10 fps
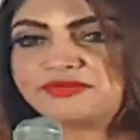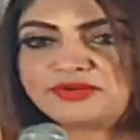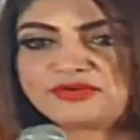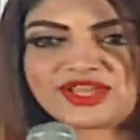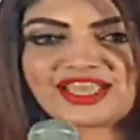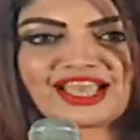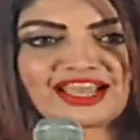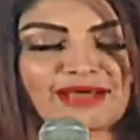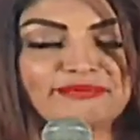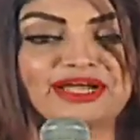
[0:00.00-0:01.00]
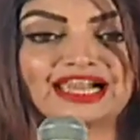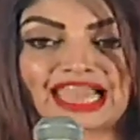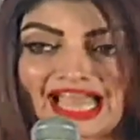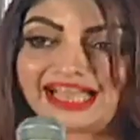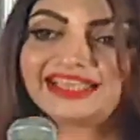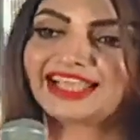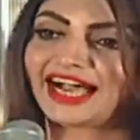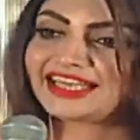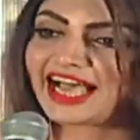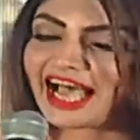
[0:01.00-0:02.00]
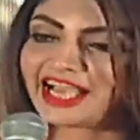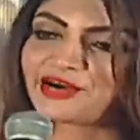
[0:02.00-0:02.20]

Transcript: the movie and I'm glad that I